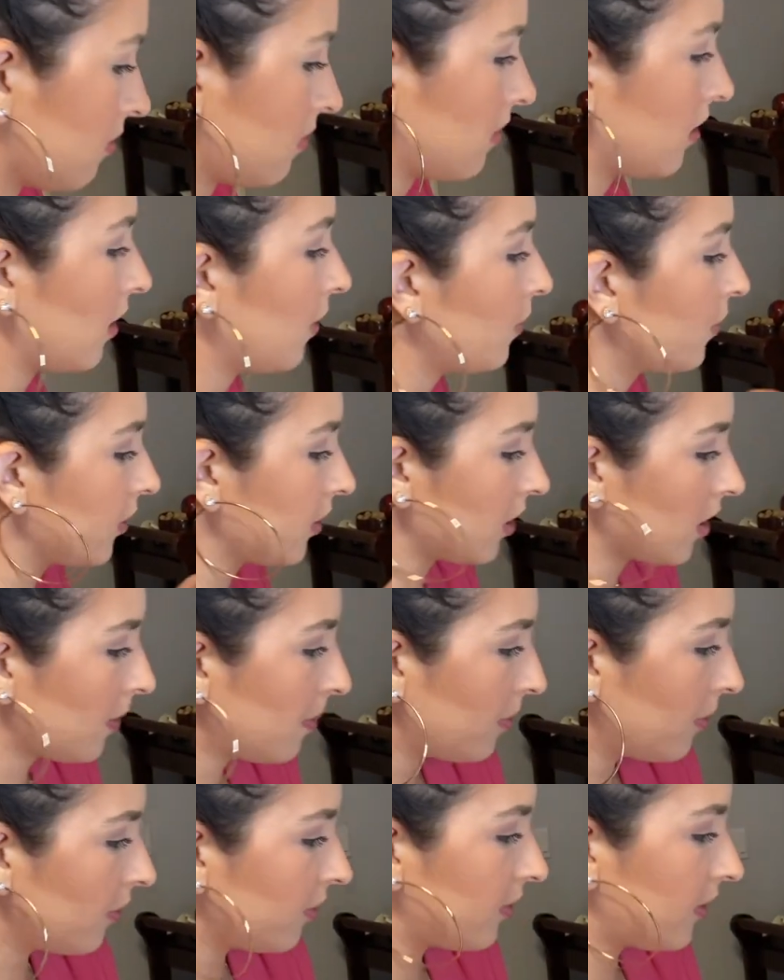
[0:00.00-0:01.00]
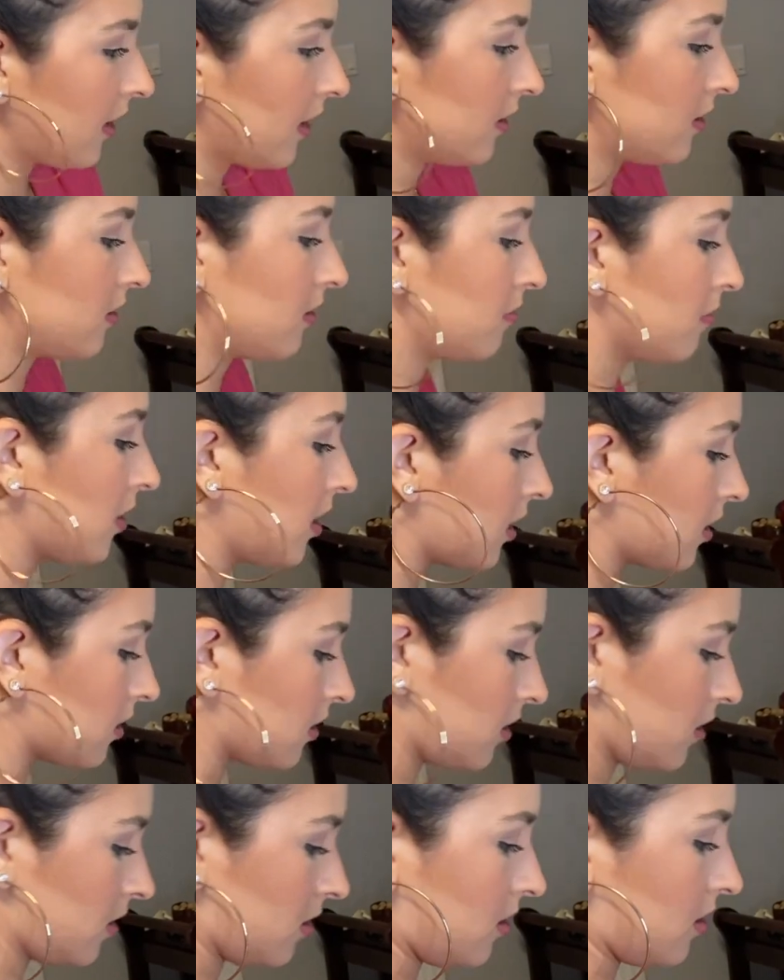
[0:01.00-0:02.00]
And we're gonna put that to
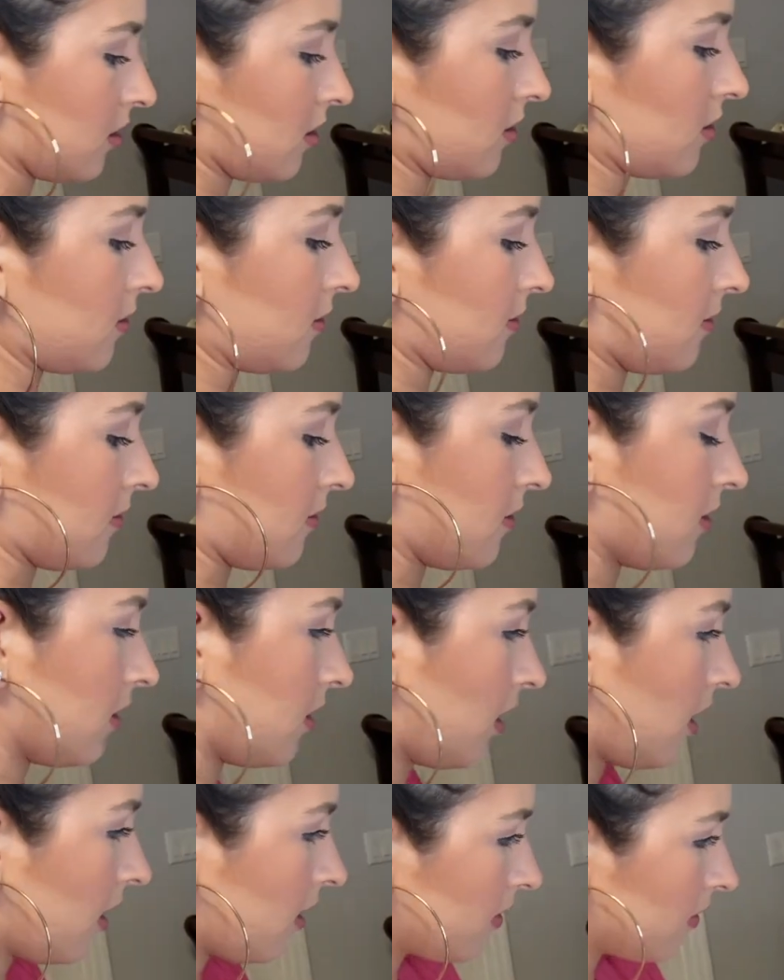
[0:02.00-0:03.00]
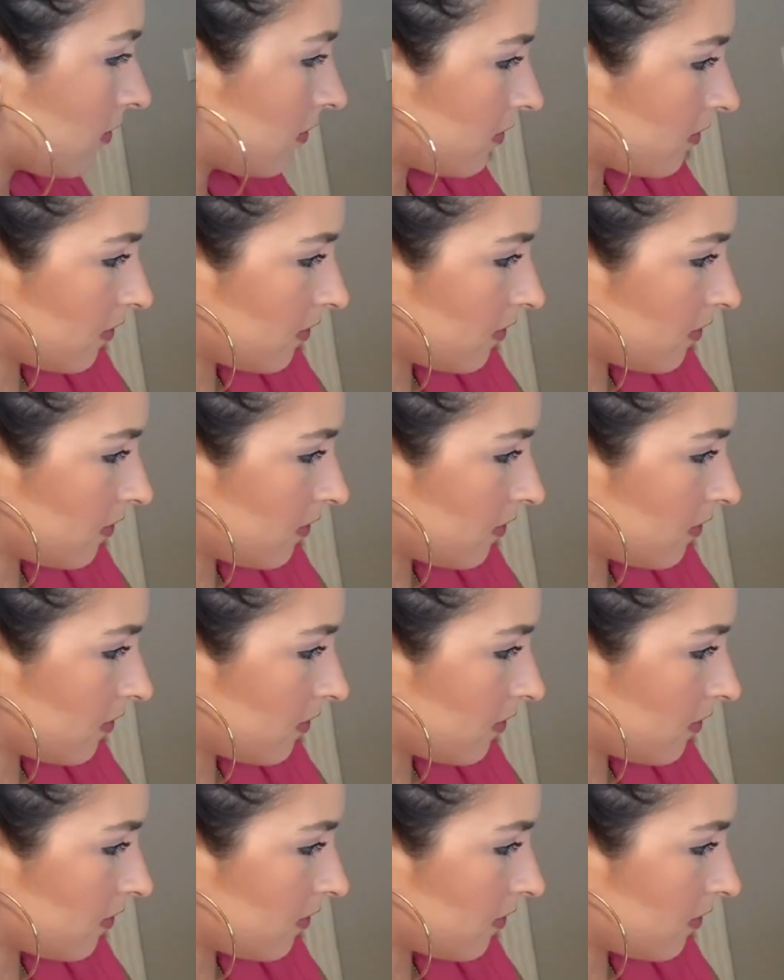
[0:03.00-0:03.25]
mix again.